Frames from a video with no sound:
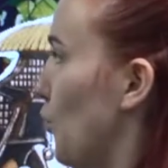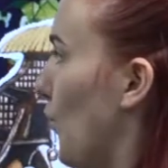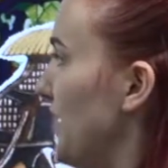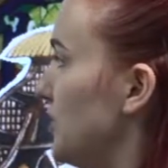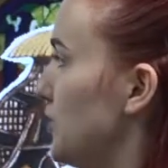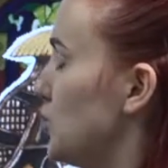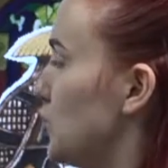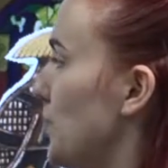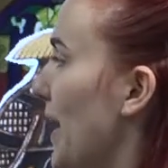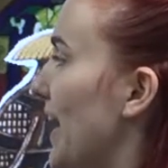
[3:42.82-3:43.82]
went to
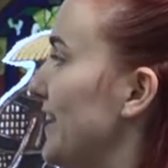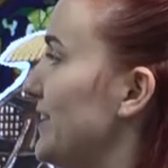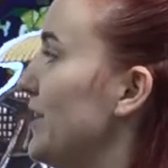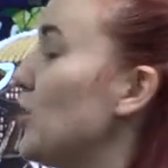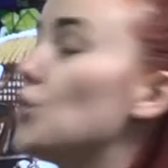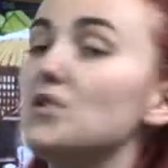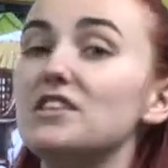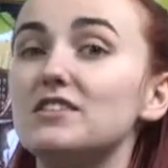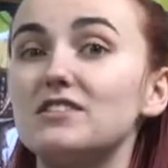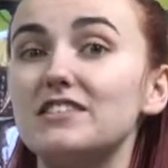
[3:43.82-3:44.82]
Japan
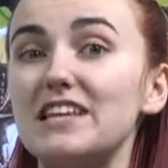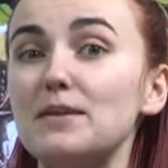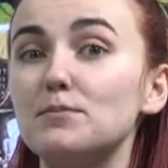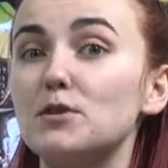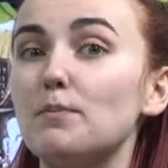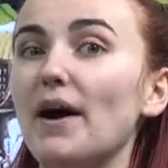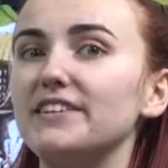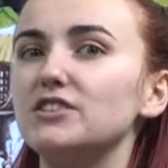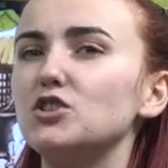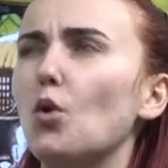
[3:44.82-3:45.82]
with steamed
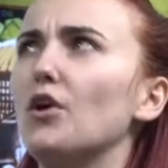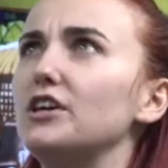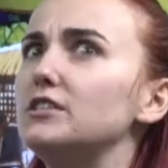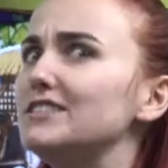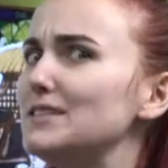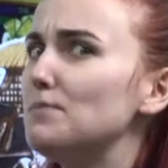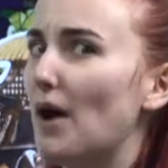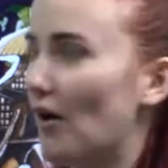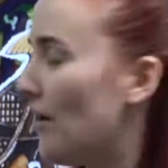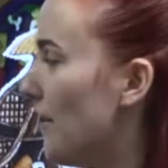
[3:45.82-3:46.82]
buns or
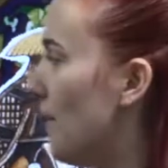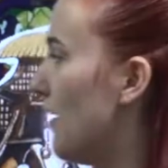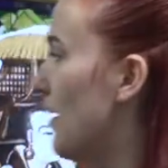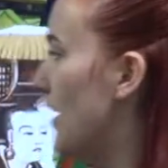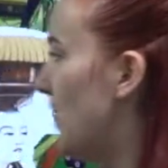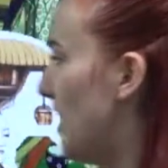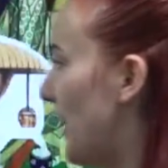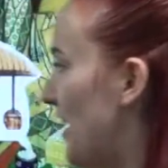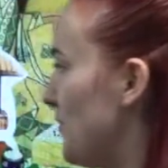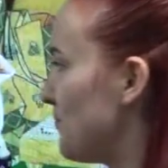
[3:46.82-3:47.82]
jinbang.
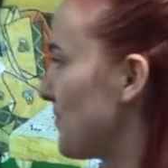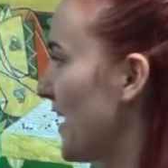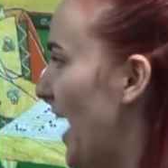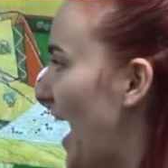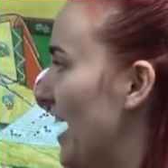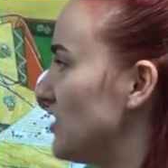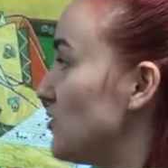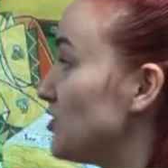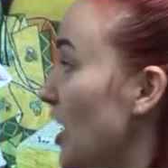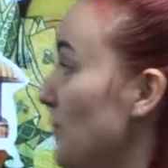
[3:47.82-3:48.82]
And
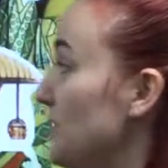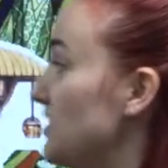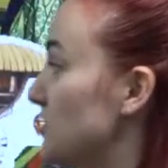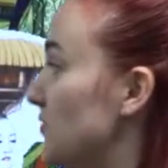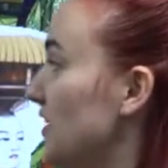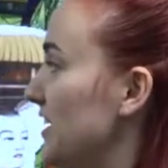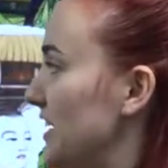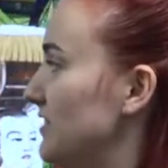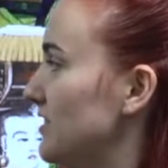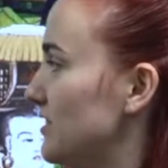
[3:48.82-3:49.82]
the Japanese
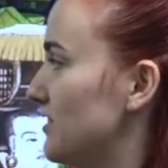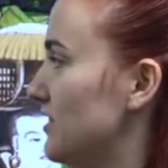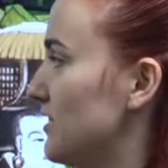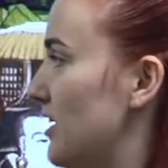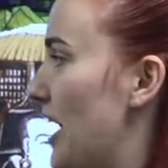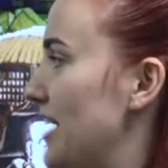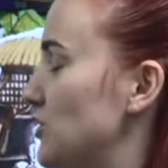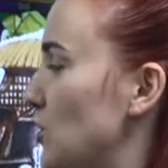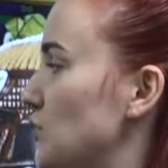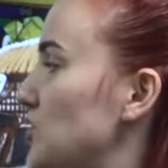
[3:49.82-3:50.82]
civilians, and
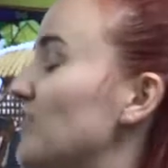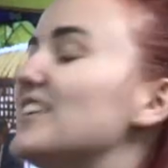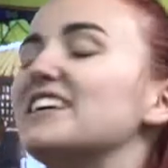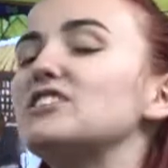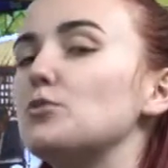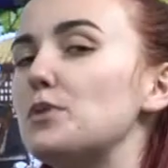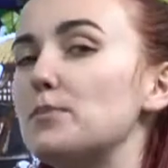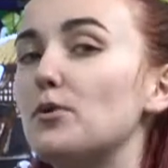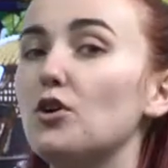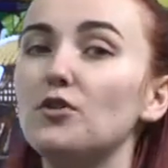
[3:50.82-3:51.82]
so civilians are
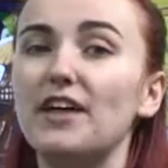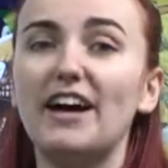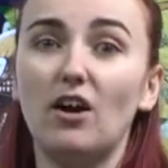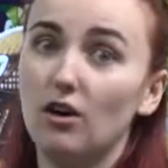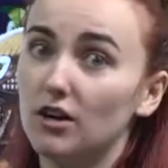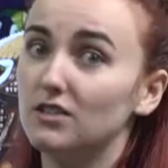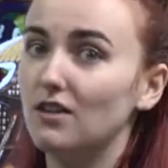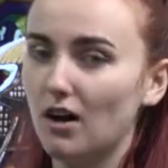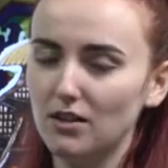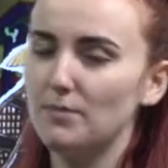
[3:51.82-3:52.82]
people that are
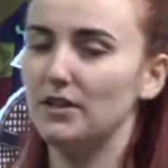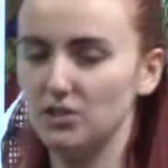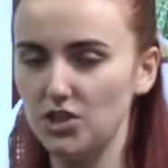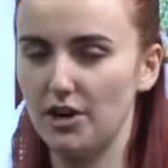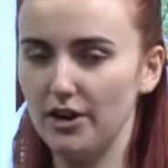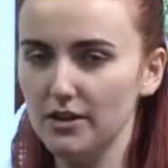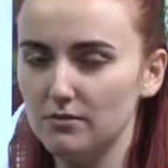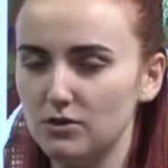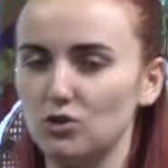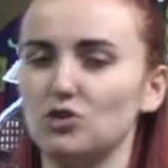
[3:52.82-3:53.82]
not in the military,
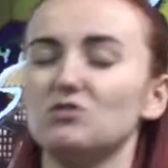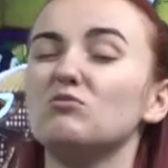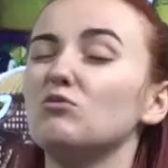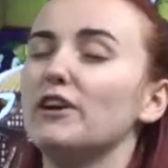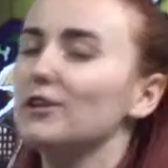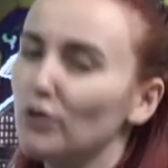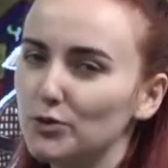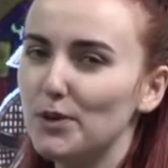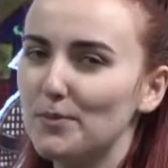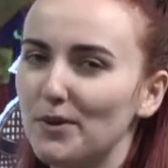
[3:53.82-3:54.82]
so just regular old
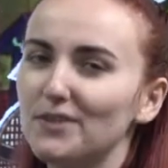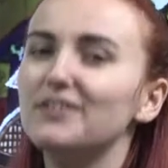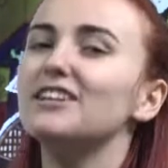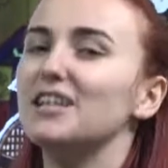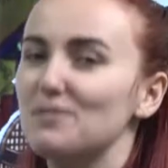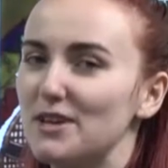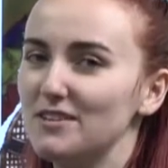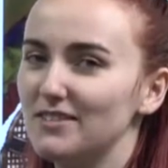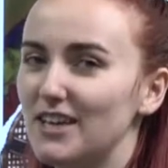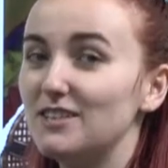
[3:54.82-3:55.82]
people like
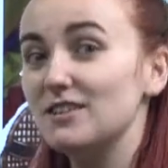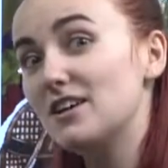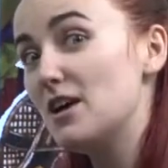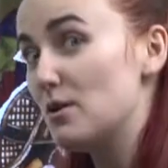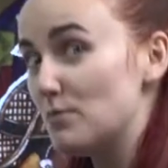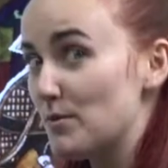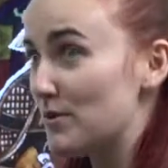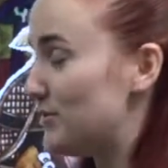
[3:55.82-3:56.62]
me and maybe you